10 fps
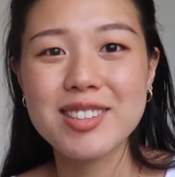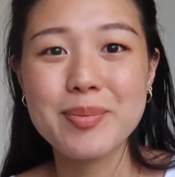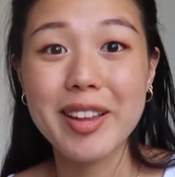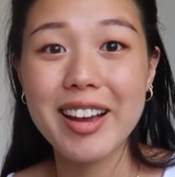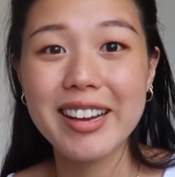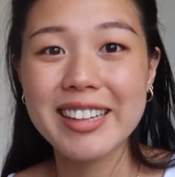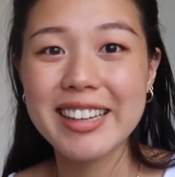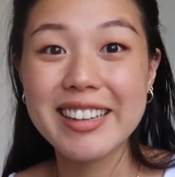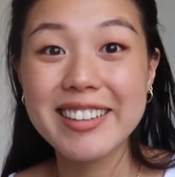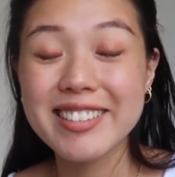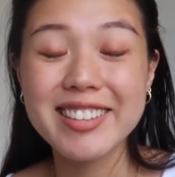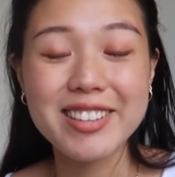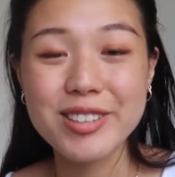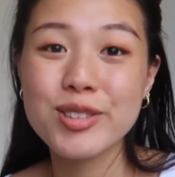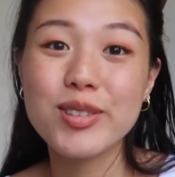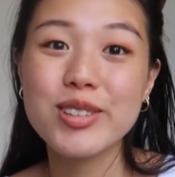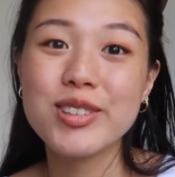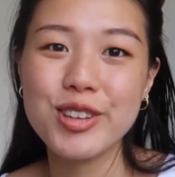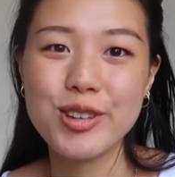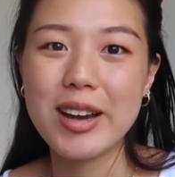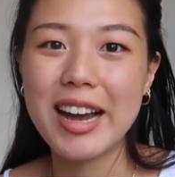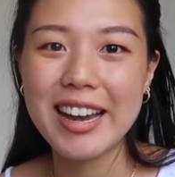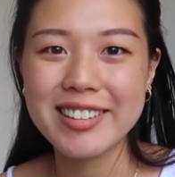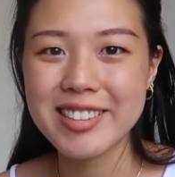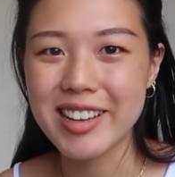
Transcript: this blog is useful to you guys.